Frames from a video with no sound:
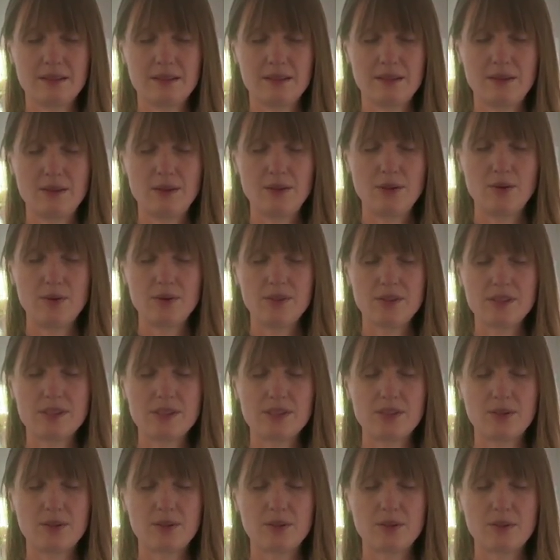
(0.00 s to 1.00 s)

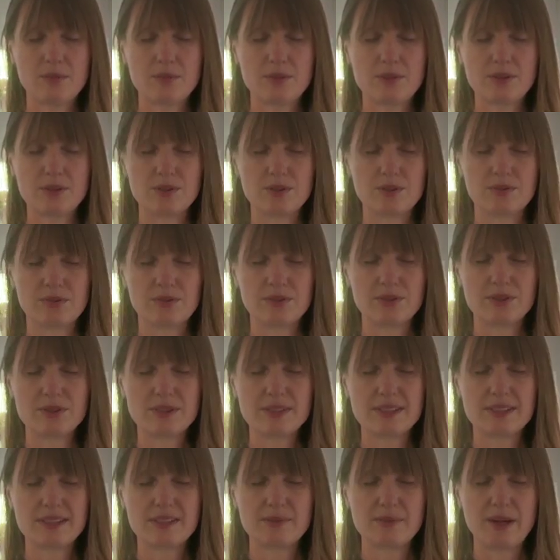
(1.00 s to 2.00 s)
Notice your observer
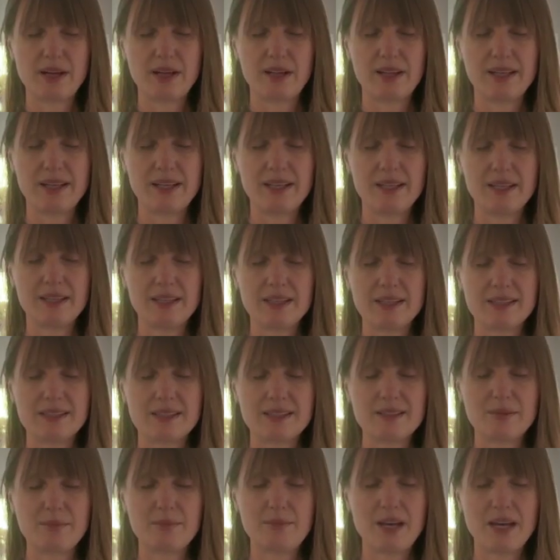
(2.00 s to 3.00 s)
smelling the
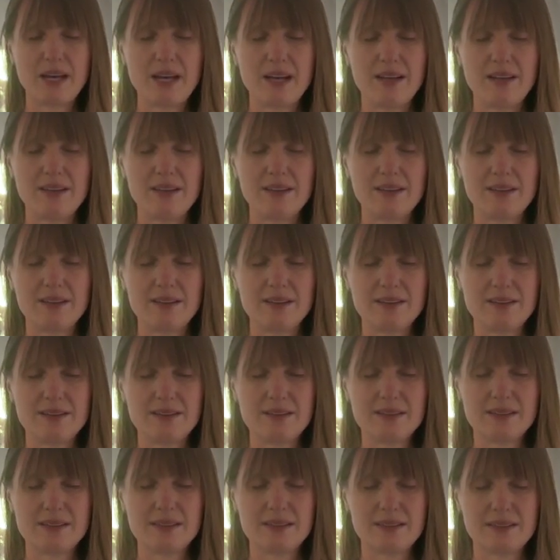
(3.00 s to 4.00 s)

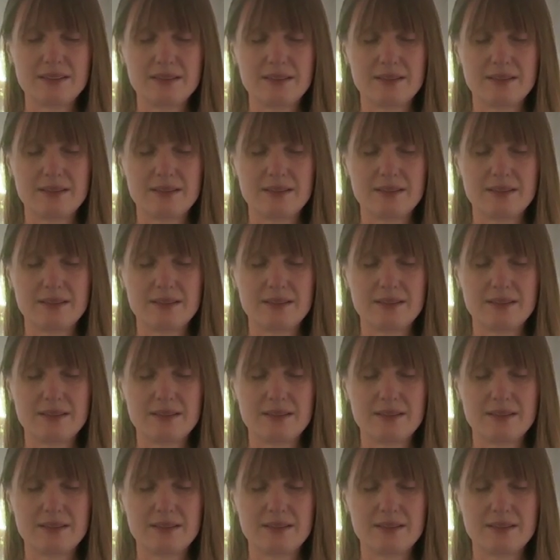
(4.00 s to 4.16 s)
smells.